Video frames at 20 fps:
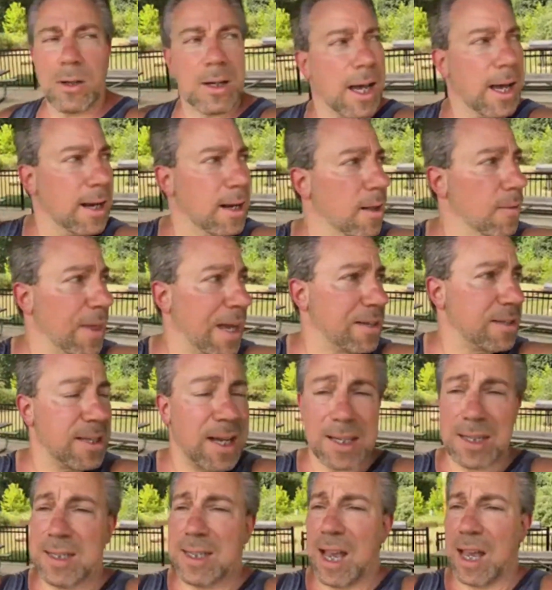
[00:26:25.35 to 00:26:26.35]
Okay,
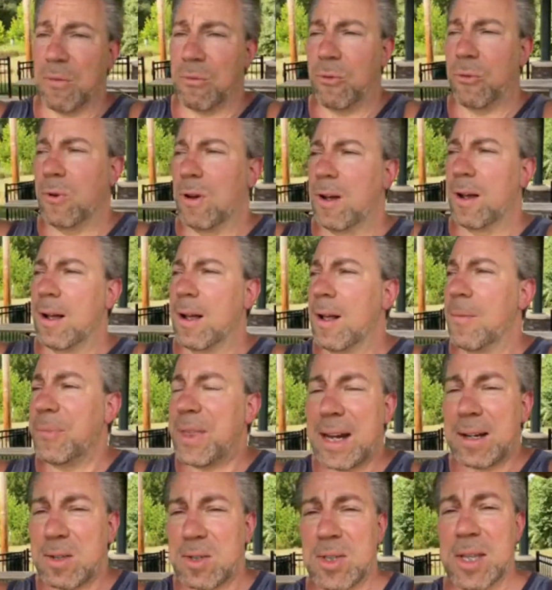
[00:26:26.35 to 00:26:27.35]
that's not safe.
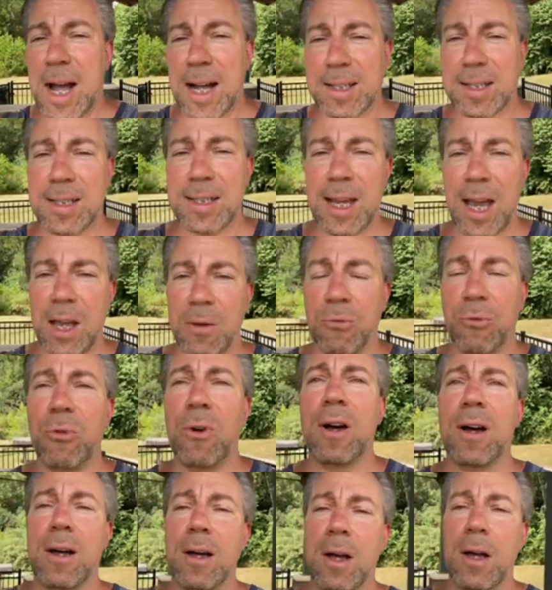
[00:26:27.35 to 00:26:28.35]
That is not safe.
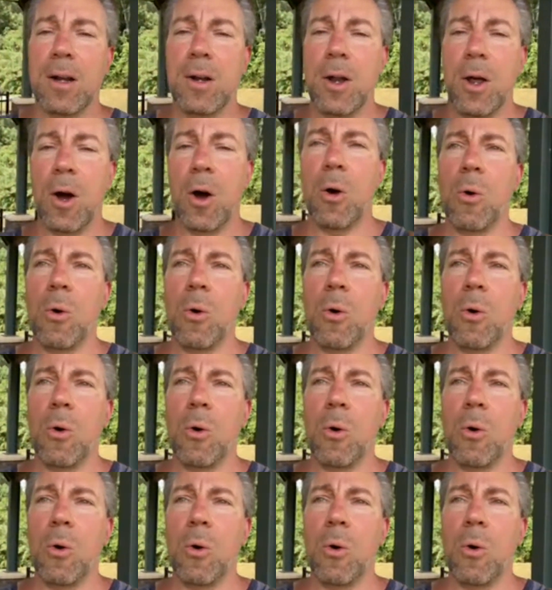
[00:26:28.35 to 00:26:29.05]
No,